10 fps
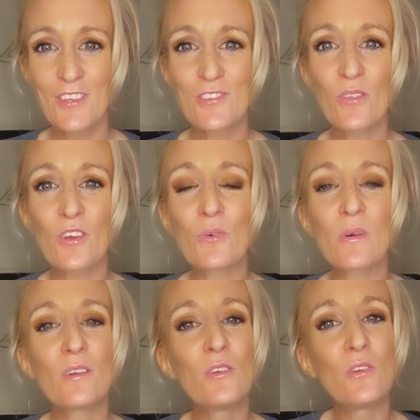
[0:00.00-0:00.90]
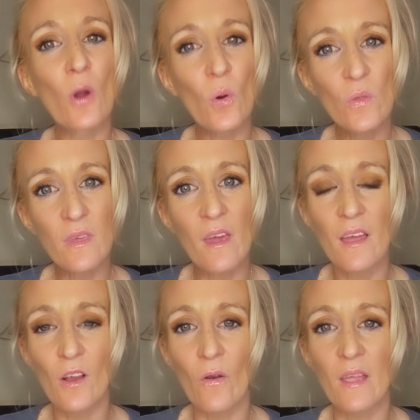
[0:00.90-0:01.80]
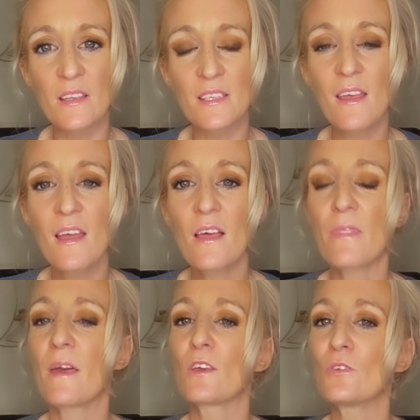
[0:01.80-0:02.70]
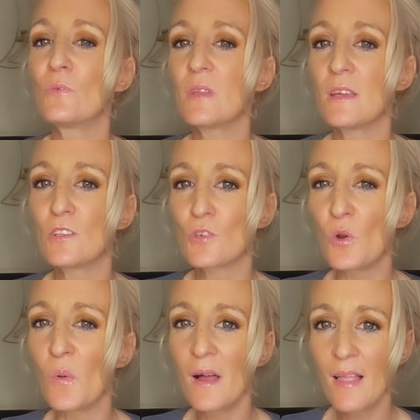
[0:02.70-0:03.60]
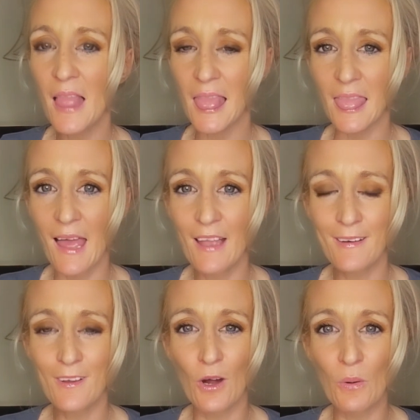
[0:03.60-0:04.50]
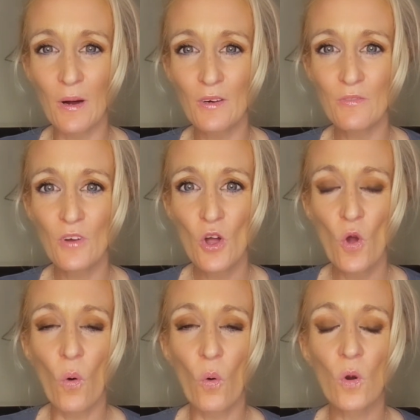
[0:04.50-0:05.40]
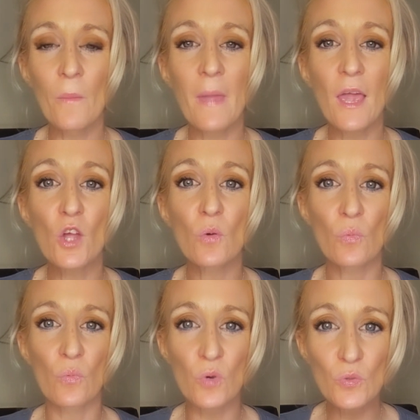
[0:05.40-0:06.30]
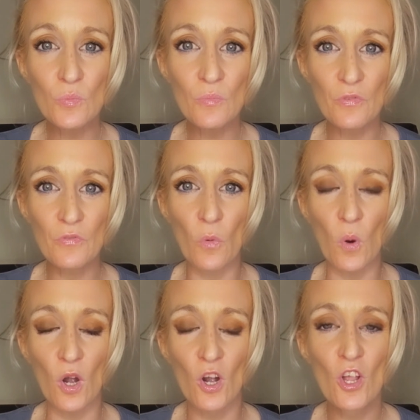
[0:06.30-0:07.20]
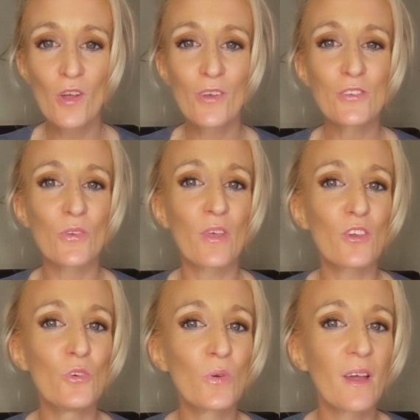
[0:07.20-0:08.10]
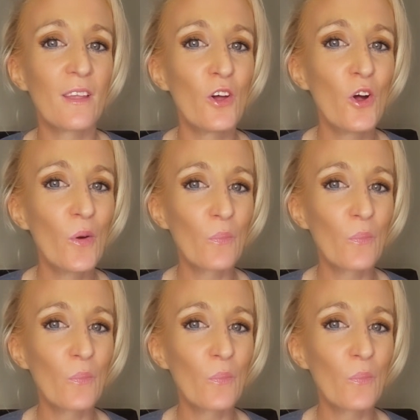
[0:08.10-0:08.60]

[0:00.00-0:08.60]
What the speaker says: so that you can know the areas that you need to let go of or make room for so that you can